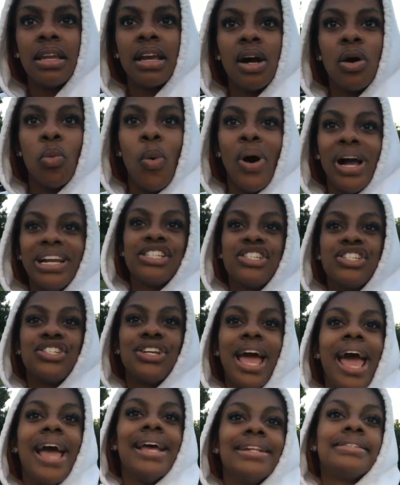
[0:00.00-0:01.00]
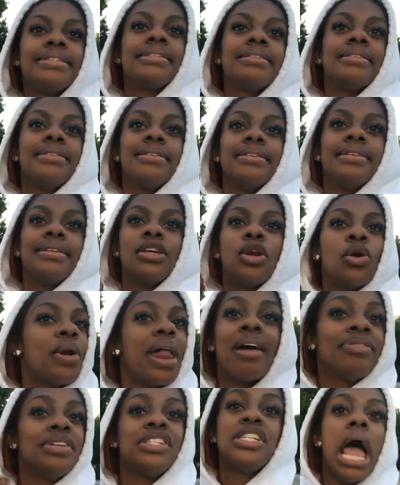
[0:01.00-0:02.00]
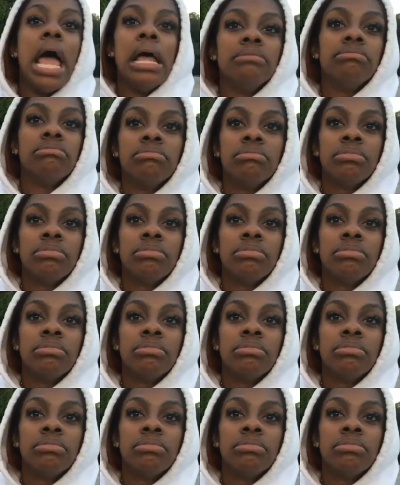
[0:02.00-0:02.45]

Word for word: Nigga, what jets? You don't have a jet.